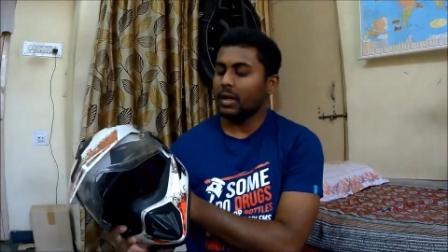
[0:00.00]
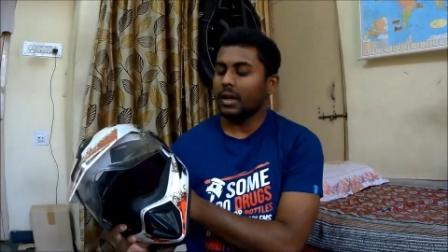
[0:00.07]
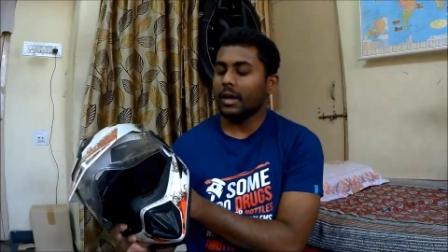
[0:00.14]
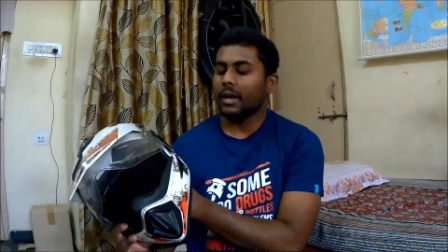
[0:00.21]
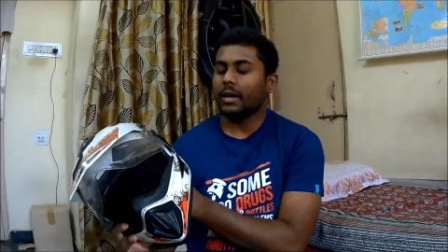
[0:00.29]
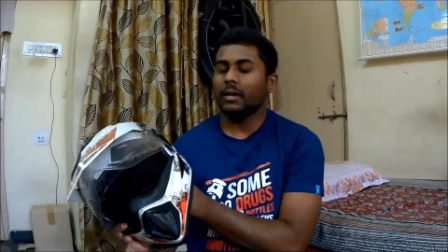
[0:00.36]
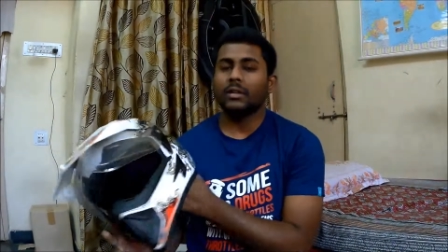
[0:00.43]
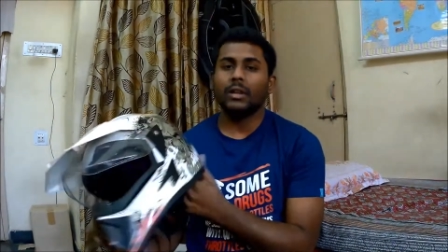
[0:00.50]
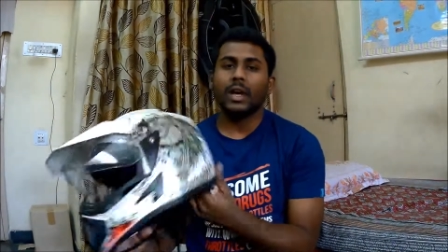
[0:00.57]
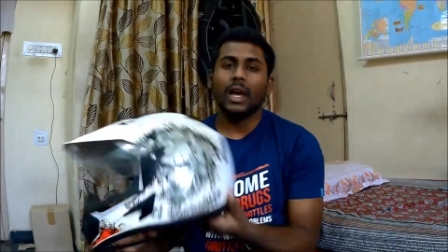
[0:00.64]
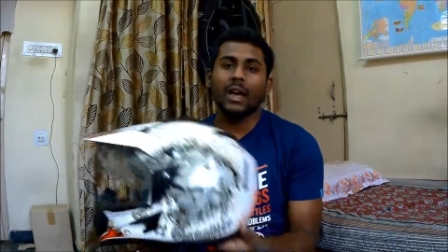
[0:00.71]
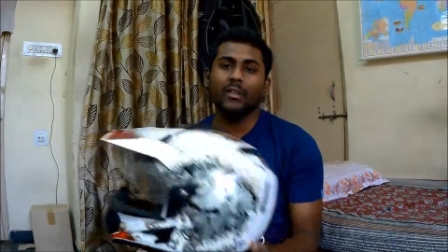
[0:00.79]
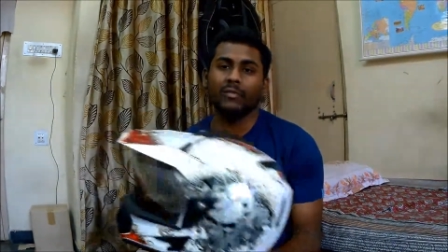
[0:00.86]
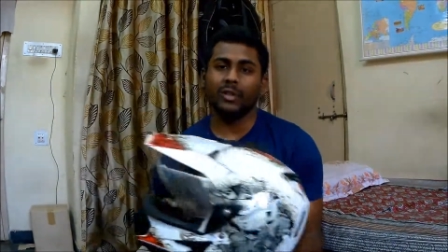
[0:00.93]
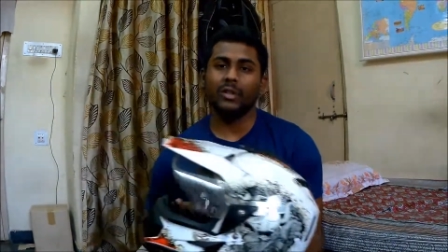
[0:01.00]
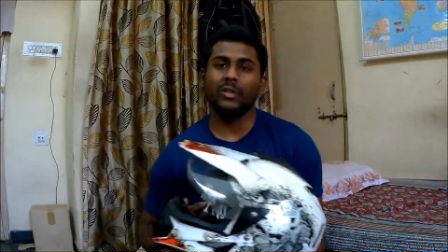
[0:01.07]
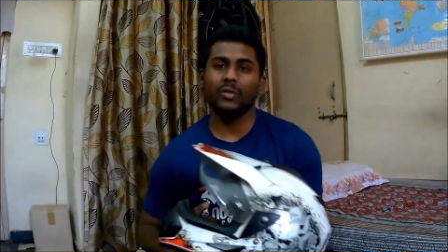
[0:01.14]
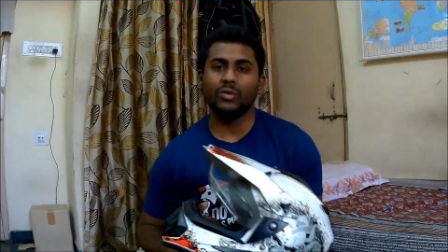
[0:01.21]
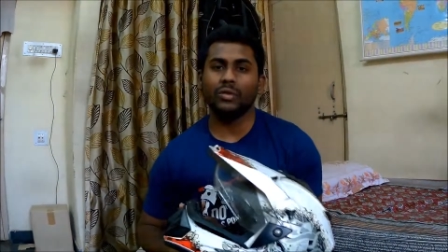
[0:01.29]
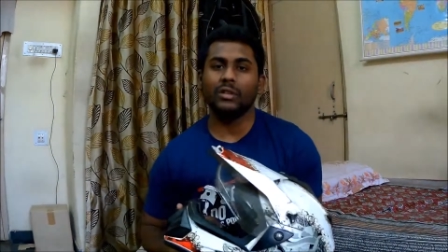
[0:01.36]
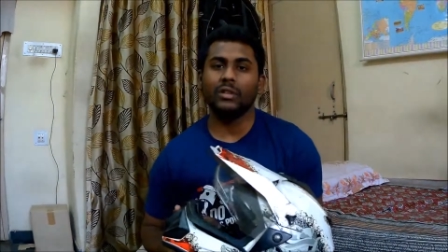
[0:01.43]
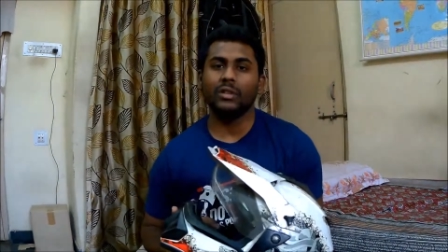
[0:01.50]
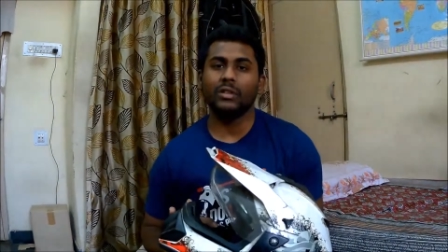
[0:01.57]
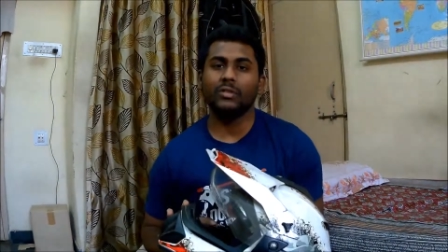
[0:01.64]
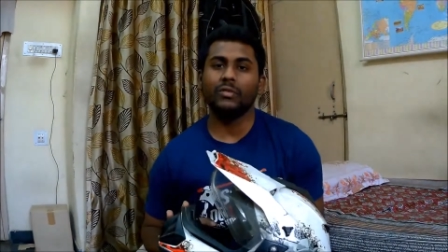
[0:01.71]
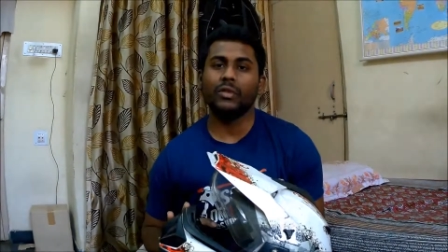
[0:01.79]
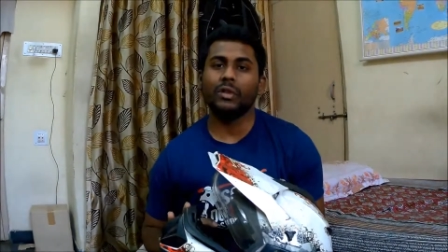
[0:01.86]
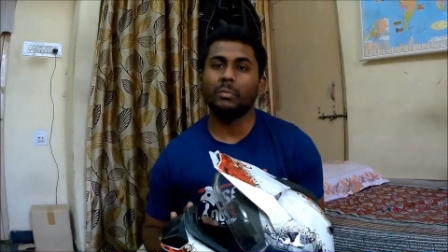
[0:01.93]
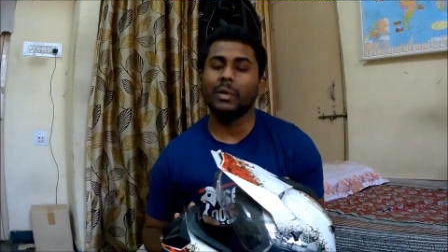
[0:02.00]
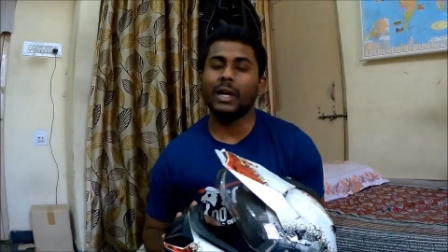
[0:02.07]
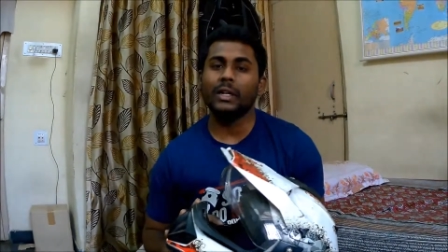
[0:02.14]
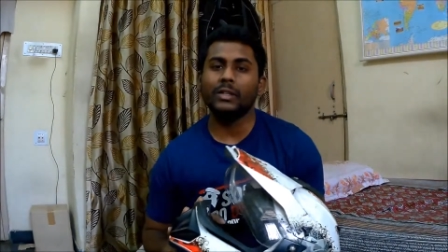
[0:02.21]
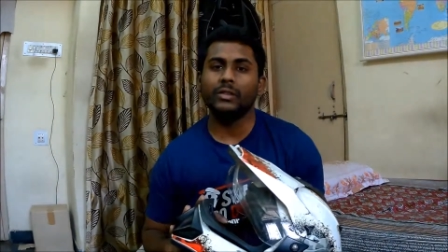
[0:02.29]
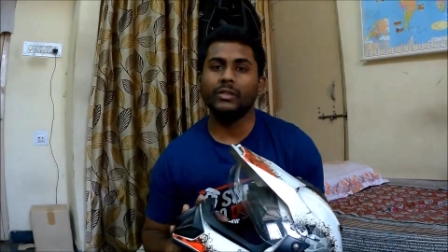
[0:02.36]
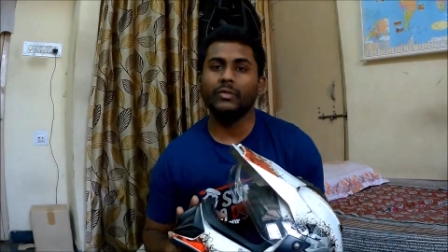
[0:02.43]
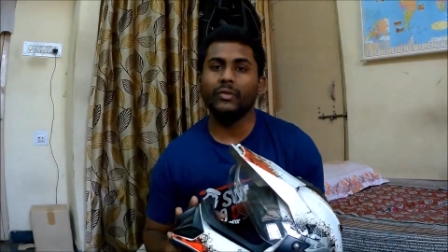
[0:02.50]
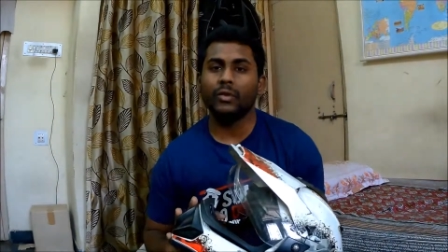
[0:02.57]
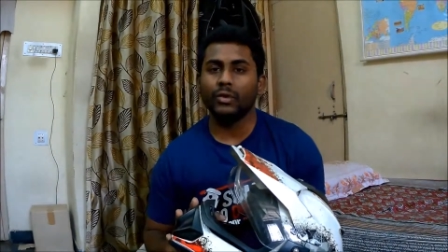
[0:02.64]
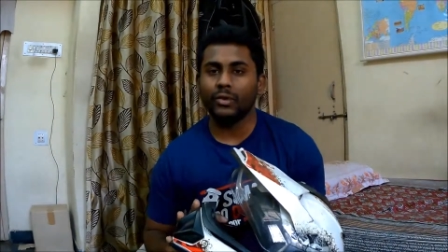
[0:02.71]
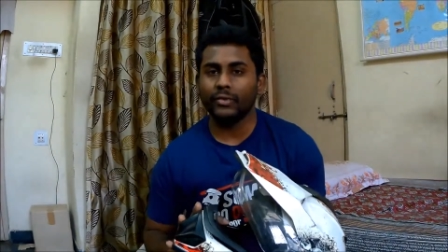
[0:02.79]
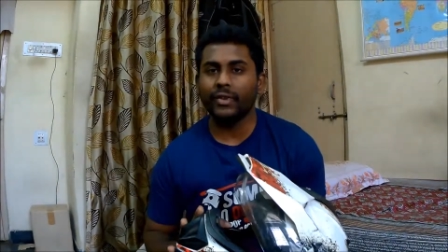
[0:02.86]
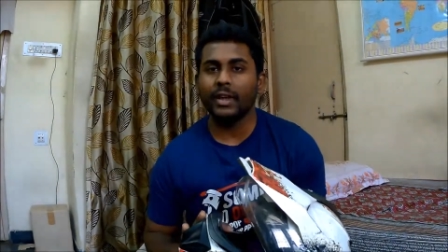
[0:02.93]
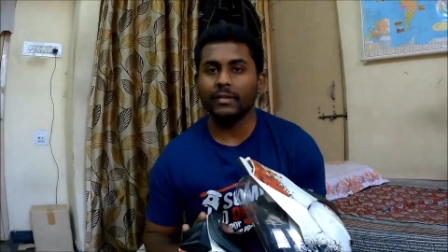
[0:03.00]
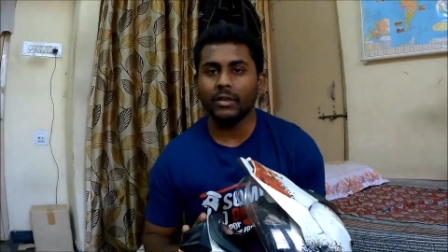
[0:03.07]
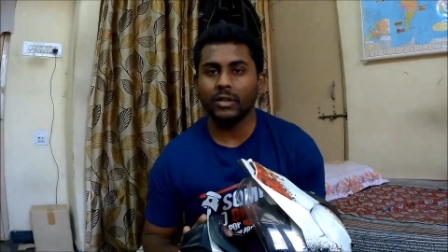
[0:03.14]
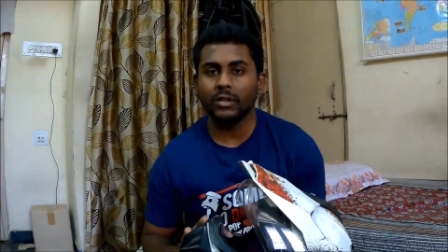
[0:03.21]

and I have been using this for the past 4 to 5